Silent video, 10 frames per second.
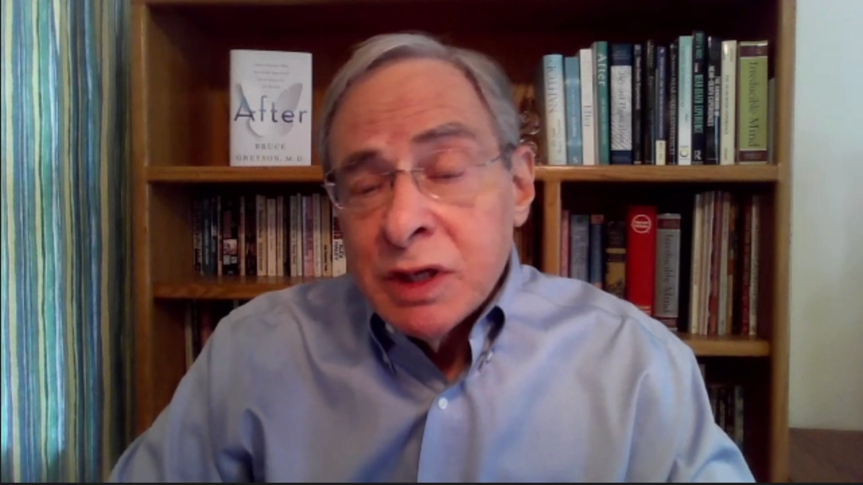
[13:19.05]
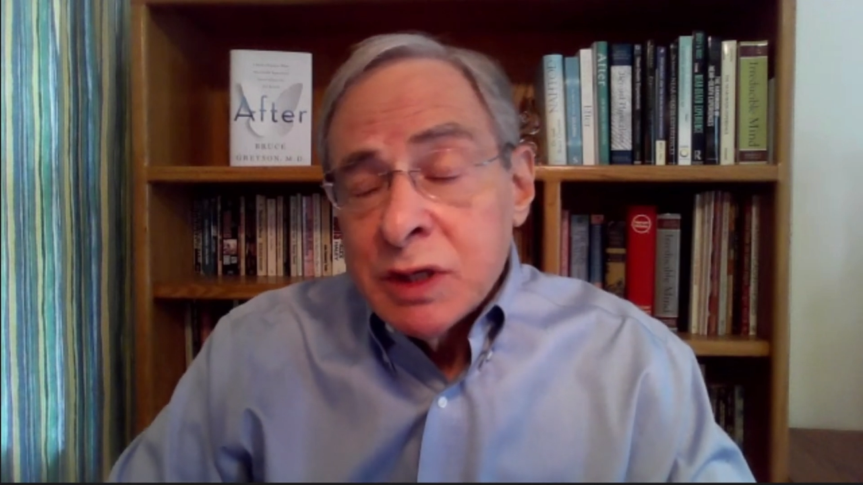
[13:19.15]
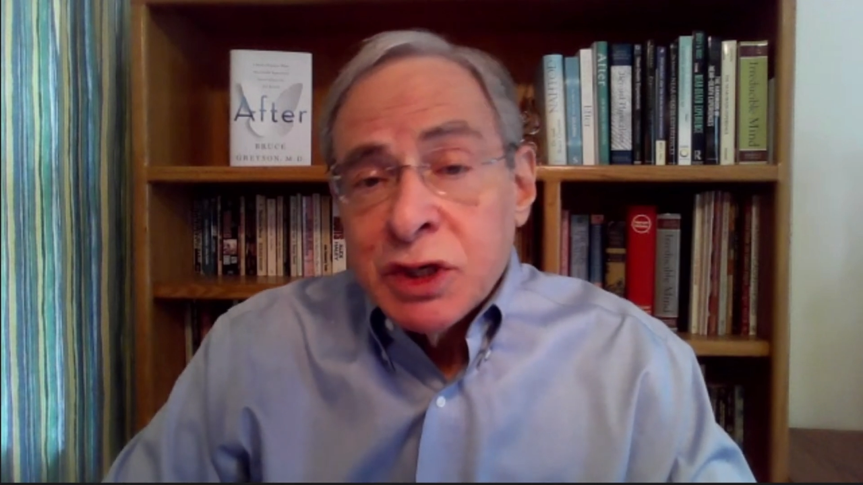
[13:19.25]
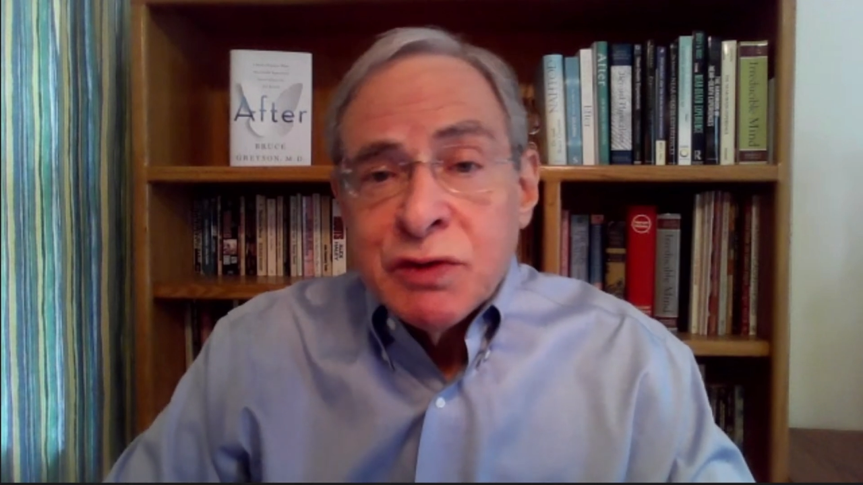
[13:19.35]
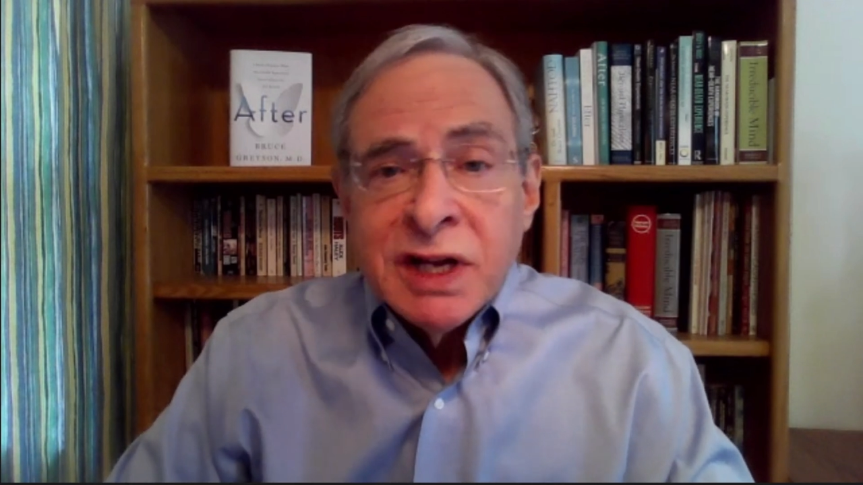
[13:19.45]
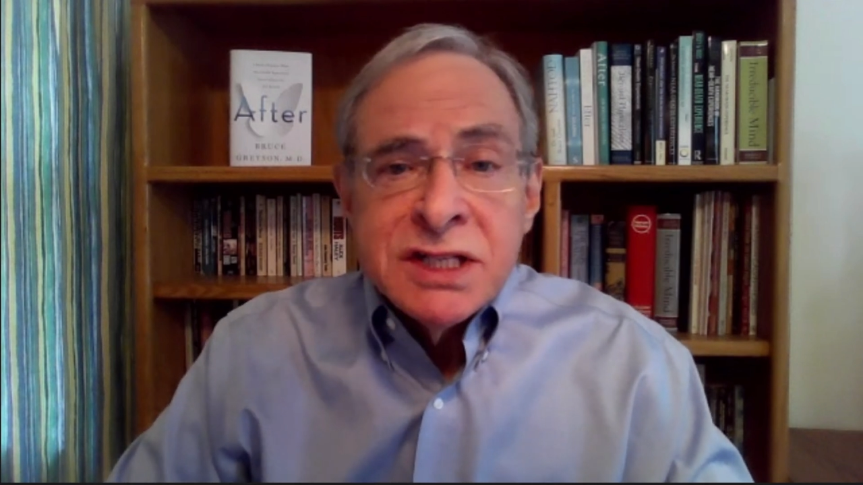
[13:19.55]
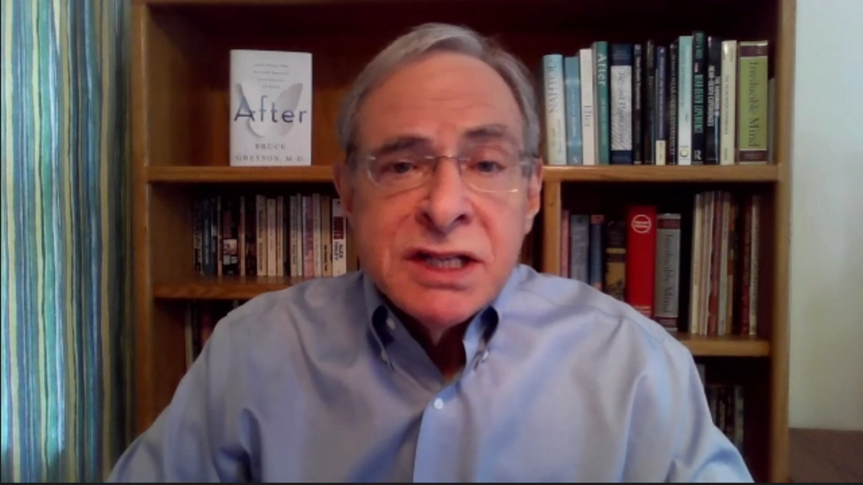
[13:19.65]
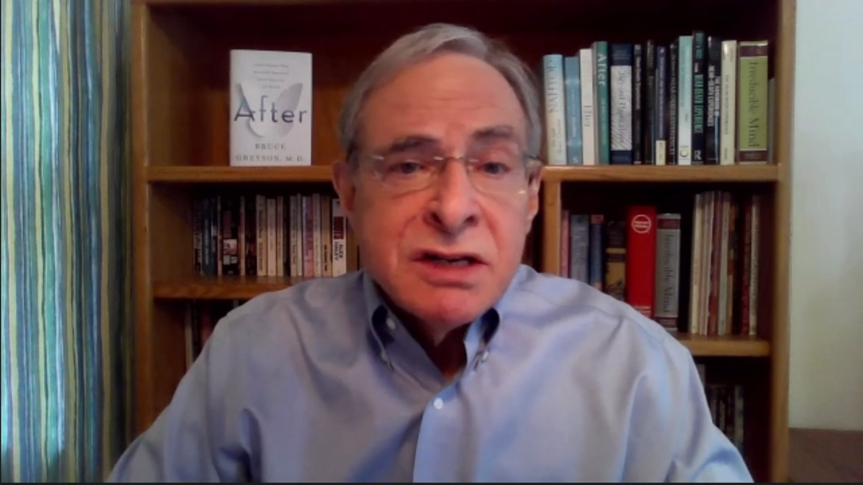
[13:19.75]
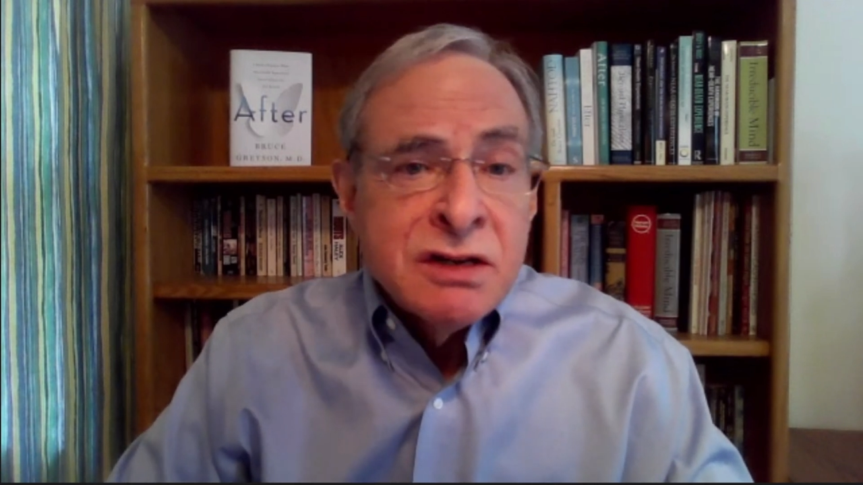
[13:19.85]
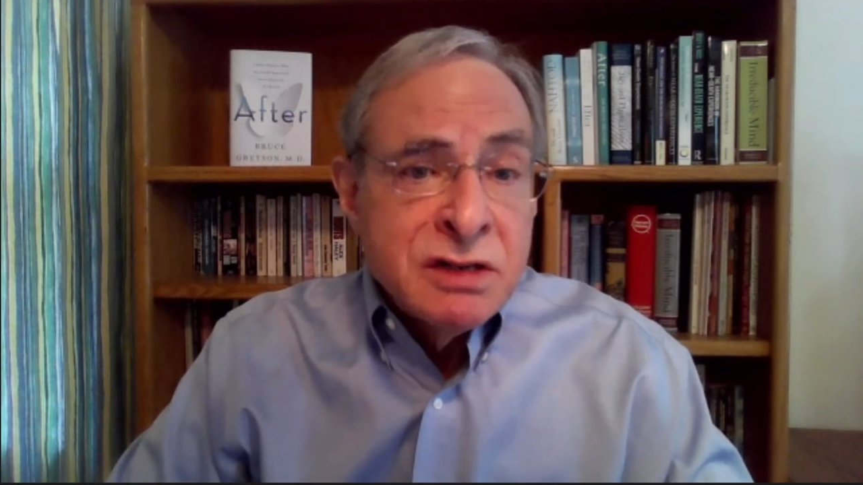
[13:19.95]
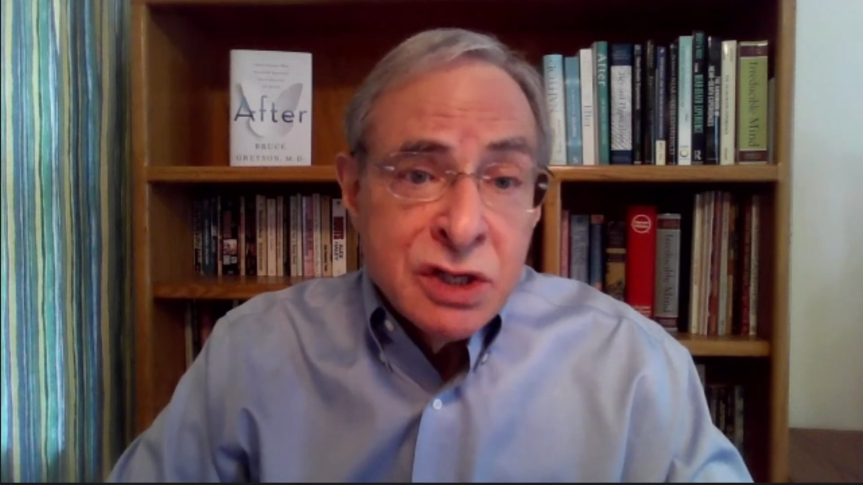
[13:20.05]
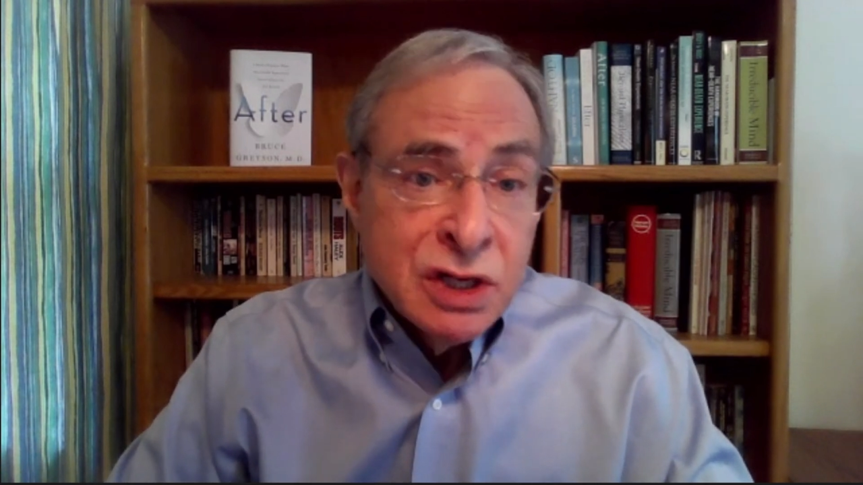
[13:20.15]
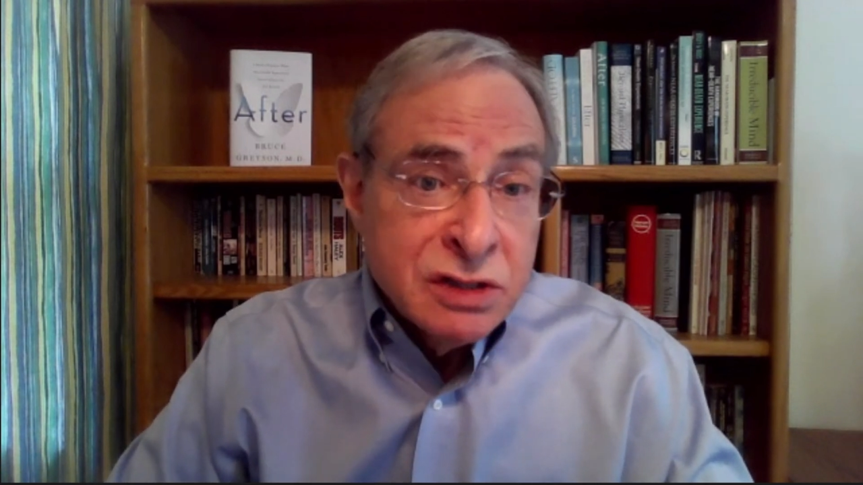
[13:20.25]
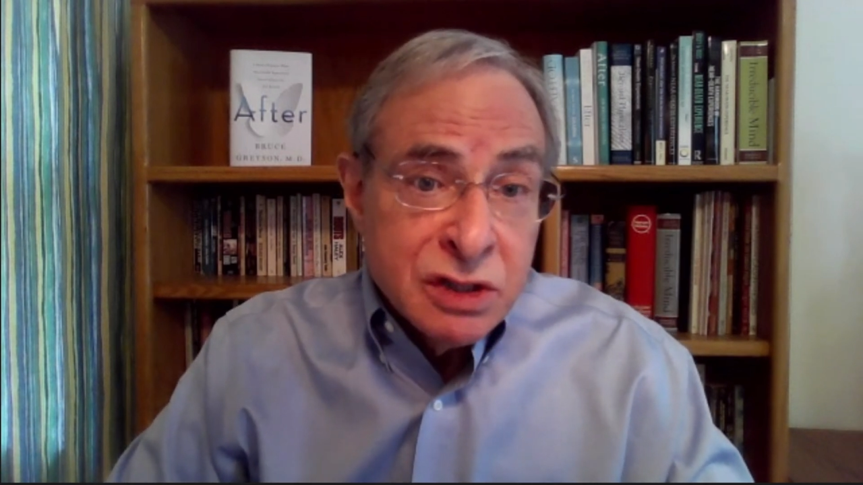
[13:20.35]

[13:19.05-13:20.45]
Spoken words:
It's been translated into